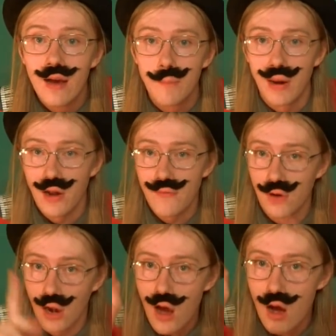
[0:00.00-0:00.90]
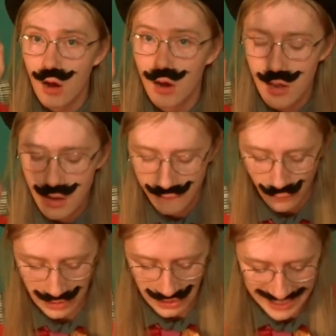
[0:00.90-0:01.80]
but not for long,
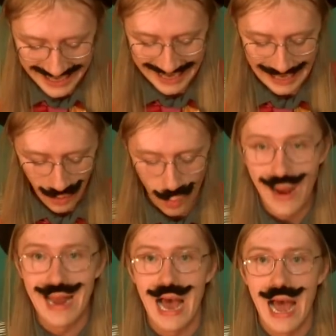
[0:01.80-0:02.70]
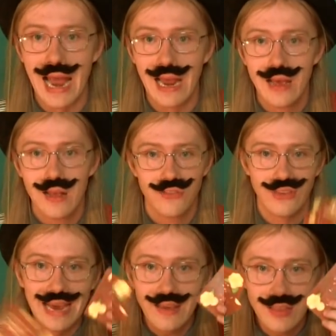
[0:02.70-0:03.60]
for you see, when I
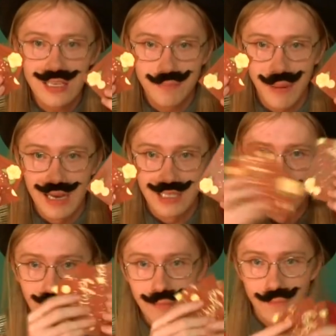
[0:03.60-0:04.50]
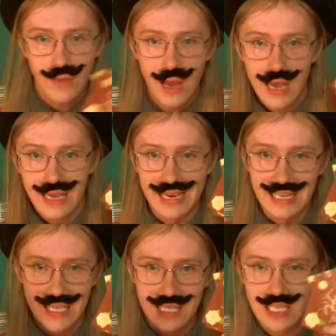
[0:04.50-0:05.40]
take this puzzle,
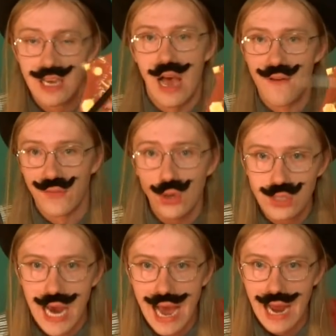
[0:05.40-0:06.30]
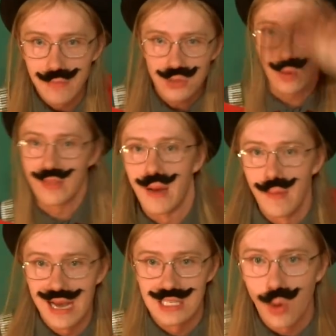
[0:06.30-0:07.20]
hit it a few times with my
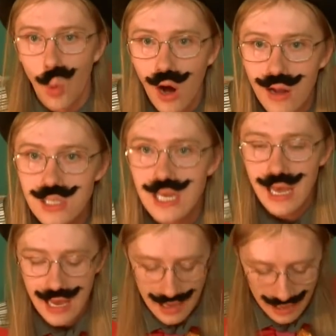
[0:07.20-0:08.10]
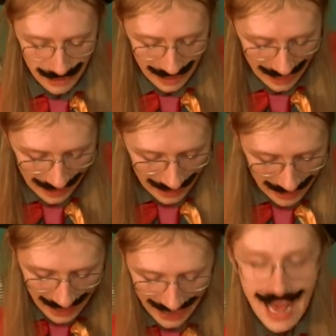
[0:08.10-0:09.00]
magic wand,
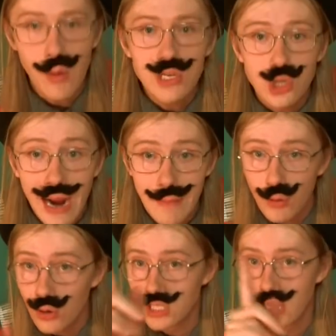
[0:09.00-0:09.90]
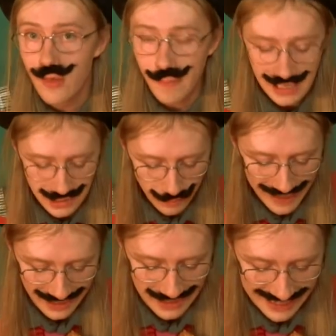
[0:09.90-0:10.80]
and now we try and put the puzzle
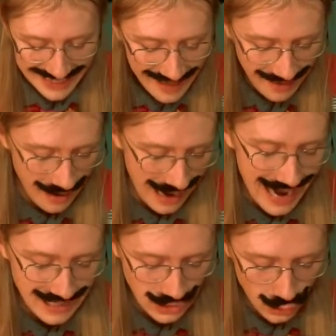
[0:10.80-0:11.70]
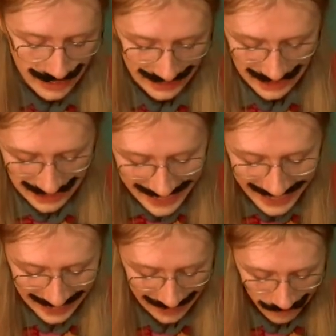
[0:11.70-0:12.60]
back together, as you can
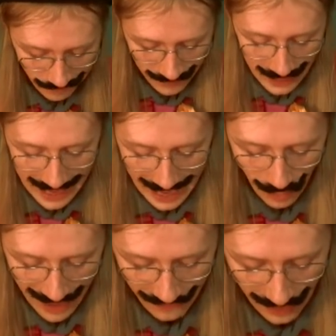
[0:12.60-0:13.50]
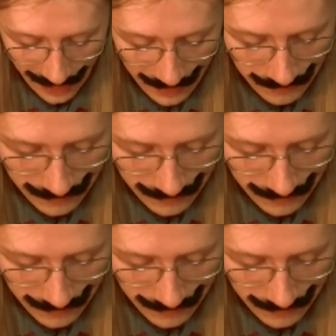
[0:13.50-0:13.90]
see. However,